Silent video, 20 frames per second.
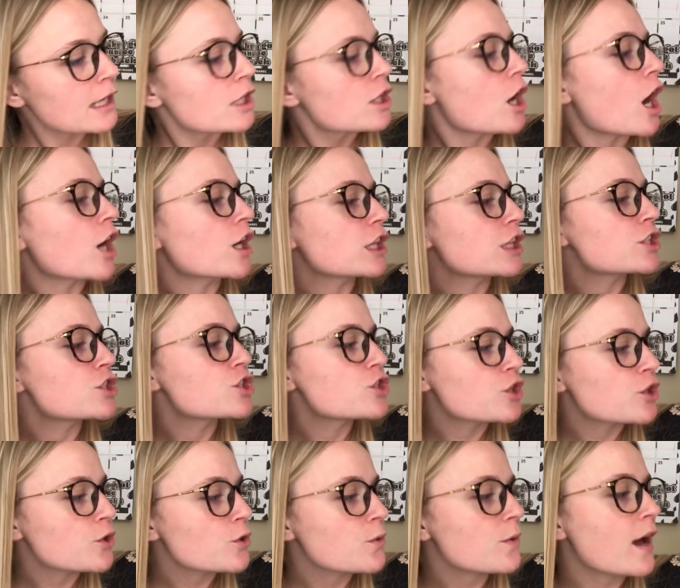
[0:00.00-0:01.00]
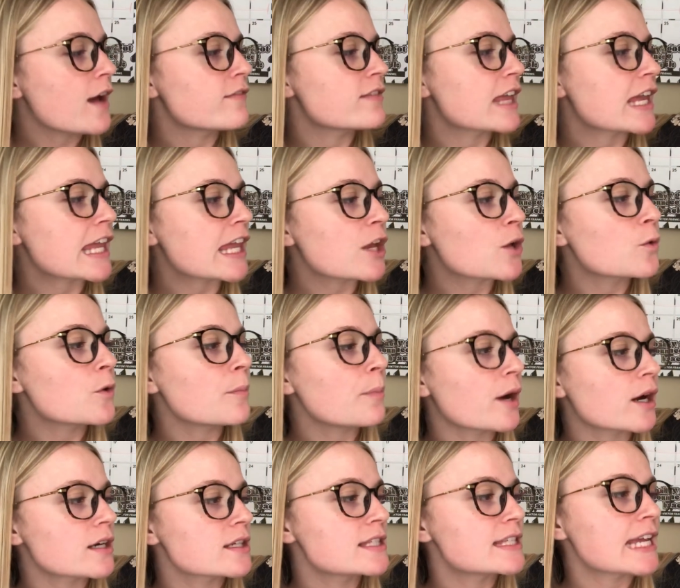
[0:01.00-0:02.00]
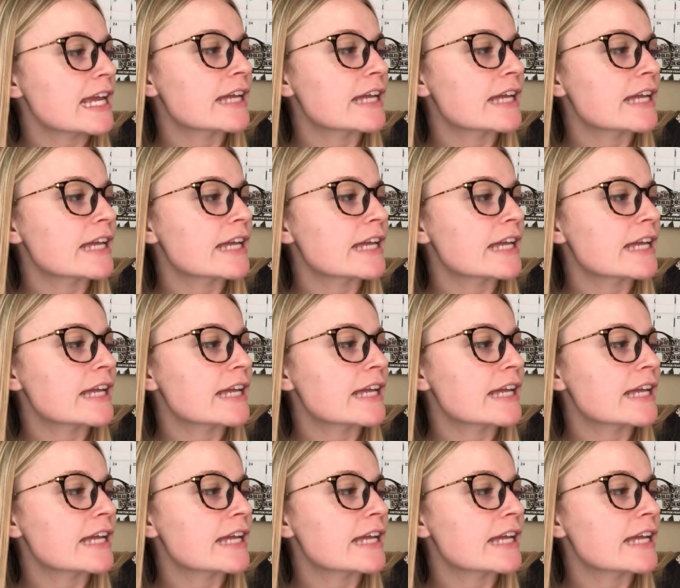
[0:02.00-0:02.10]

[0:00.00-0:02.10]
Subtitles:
Are 2 of the equal parts